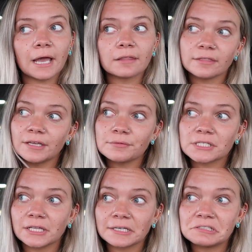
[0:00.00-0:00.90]
I think it was
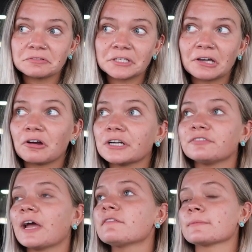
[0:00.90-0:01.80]
collectively hard
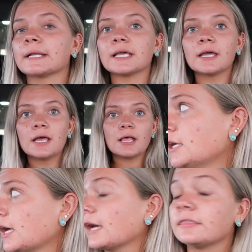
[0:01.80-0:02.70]
for everybody.
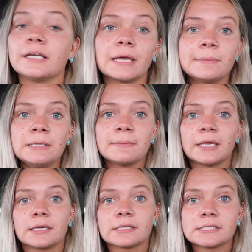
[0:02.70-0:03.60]
I think I'm gonna
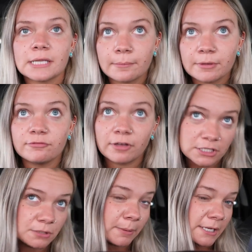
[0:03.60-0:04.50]
make some
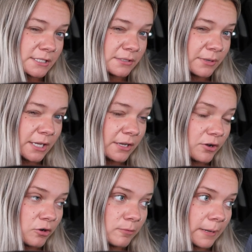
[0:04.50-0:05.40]
veggie pasta when I get
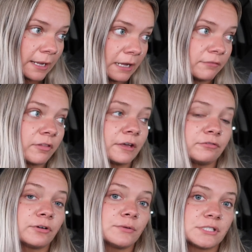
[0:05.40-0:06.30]
home. I have like
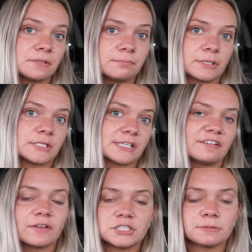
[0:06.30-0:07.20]
frozen bird's
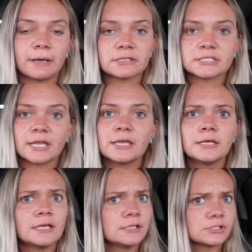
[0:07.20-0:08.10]
eye veggie pasta.
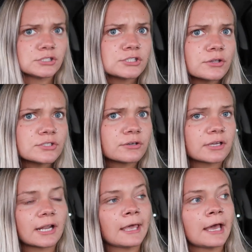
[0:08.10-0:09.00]
So, so
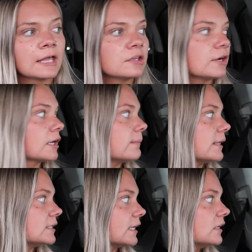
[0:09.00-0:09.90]
good. I highly recommend